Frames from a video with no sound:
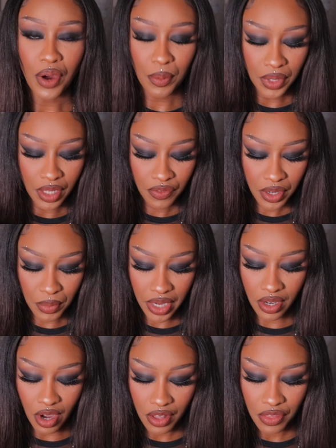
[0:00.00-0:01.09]
I'm living my
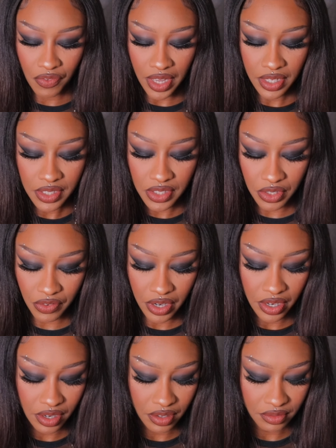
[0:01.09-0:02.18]
goth fantasy right
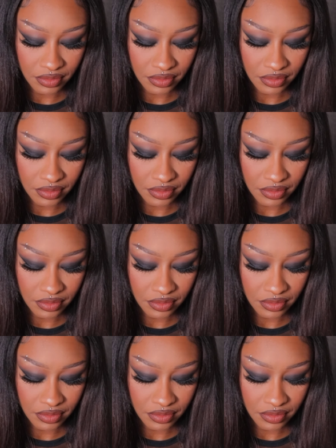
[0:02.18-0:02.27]
now.